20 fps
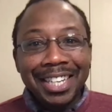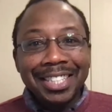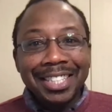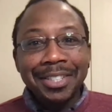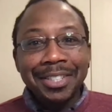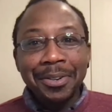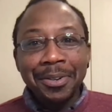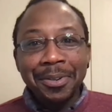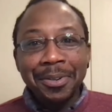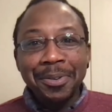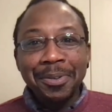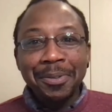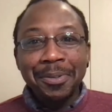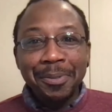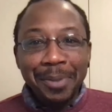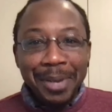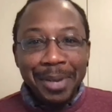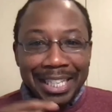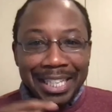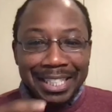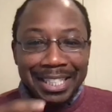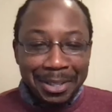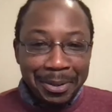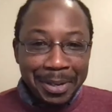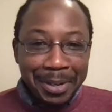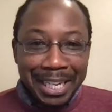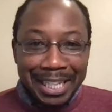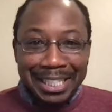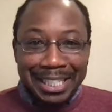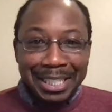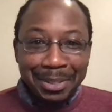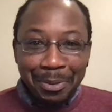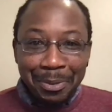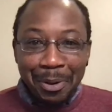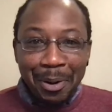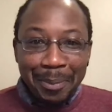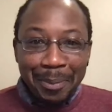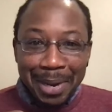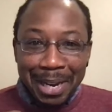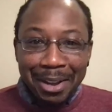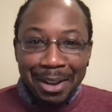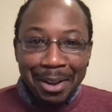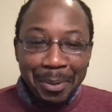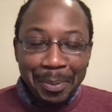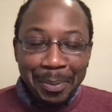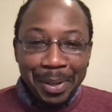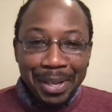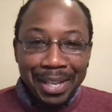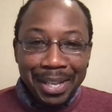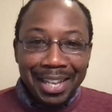So what it's doing is it's warming up